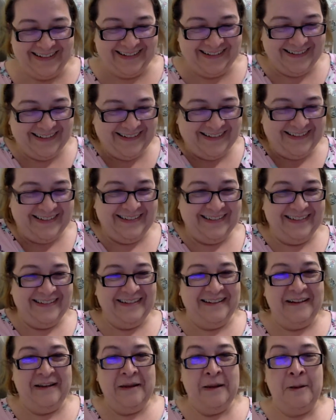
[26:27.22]

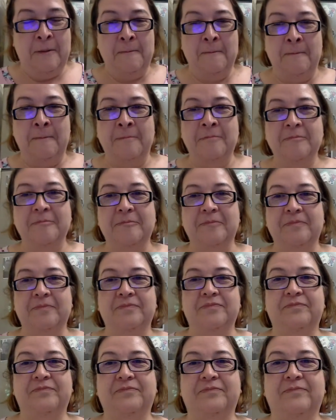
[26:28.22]

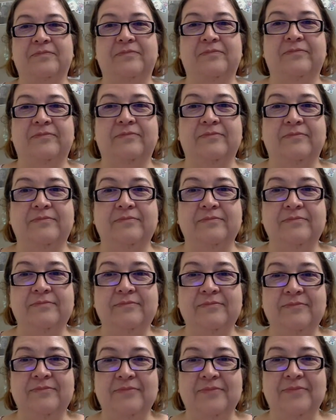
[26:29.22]

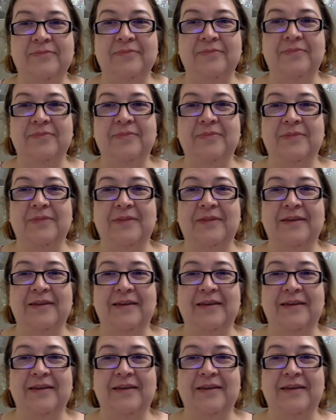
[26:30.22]
(not speaking)